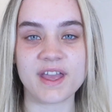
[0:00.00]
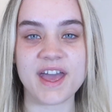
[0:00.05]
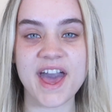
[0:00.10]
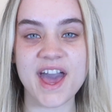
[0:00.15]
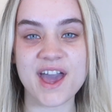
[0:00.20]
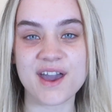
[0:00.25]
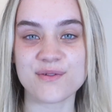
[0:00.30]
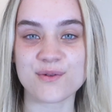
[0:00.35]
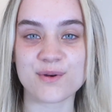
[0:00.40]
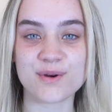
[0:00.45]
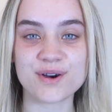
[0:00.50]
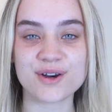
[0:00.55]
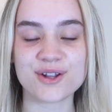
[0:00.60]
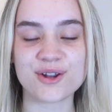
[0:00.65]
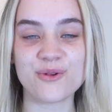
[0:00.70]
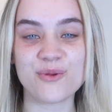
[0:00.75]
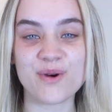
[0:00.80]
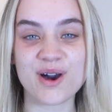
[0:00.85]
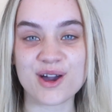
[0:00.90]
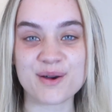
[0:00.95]
Hey
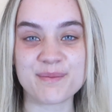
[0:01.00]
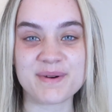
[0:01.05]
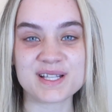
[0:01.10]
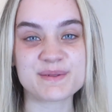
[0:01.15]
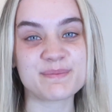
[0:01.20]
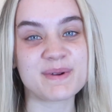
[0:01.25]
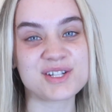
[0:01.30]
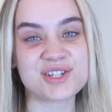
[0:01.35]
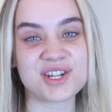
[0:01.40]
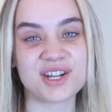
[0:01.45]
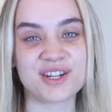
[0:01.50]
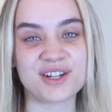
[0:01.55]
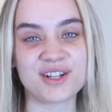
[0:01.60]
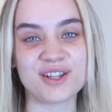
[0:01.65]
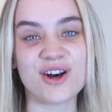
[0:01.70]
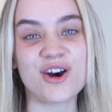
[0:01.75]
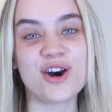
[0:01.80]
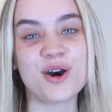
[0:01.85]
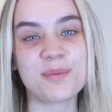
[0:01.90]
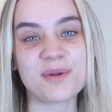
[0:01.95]
everyone, welcome back to my channel.
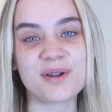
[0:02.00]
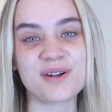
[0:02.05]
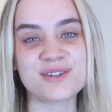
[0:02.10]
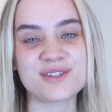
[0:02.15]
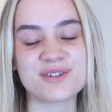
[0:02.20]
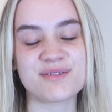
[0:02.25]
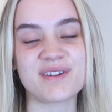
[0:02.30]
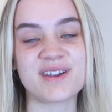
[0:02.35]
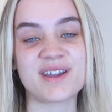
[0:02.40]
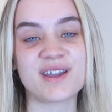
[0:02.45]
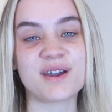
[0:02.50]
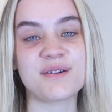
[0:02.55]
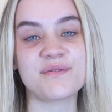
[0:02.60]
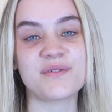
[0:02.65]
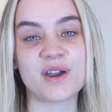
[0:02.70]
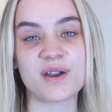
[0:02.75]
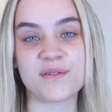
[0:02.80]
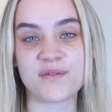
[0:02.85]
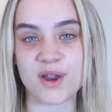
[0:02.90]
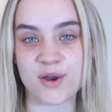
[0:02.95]
I hope you're all doing
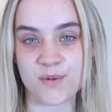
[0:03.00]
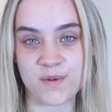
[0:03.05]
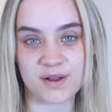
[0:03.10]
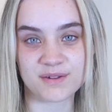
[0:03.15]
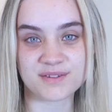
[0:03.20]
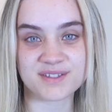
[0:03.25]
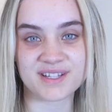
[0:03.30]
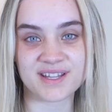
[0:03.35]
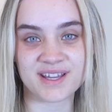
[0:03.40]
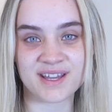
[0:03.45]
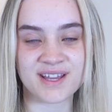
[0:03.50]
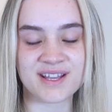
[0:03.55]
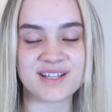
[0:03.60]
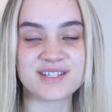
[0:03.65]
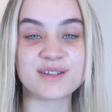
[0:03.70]
very, very well today.